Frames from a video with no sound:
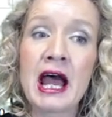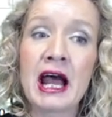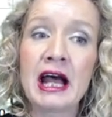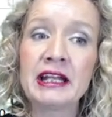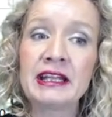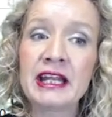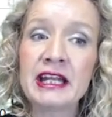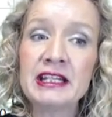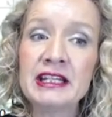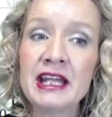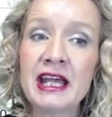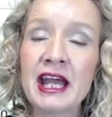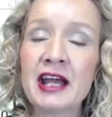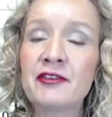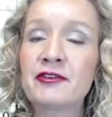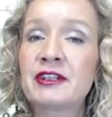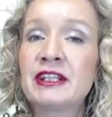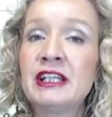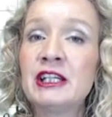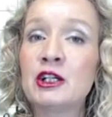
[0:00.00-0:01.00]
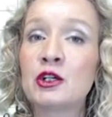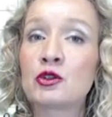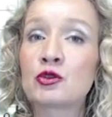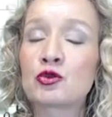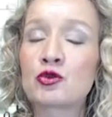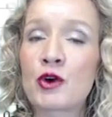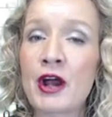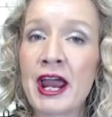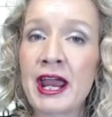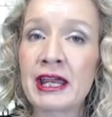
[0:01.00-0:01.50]
And then you have the
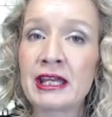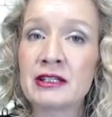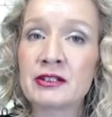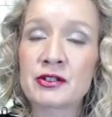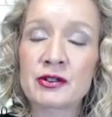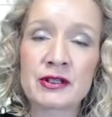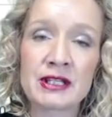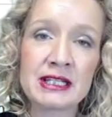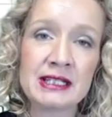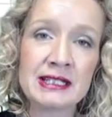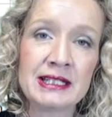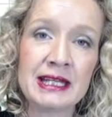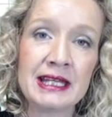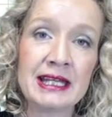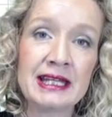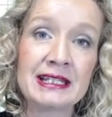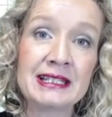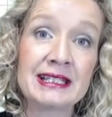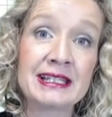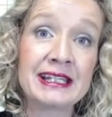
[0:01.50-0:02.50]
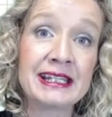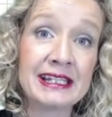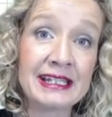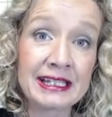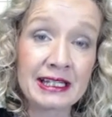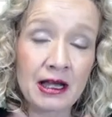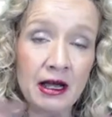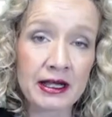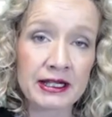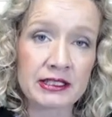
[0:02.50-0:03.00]
array. So this is
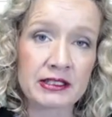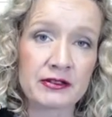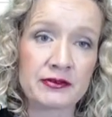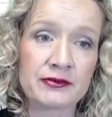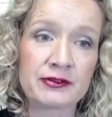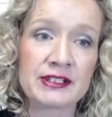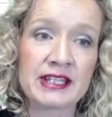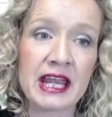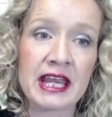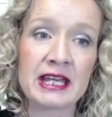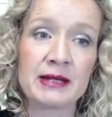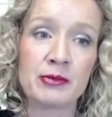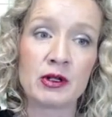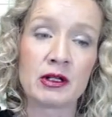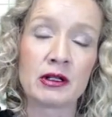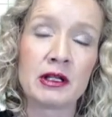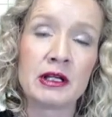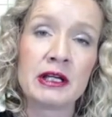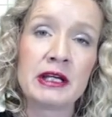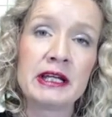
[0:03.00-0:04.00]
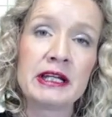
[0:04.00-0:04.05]
the kind of table.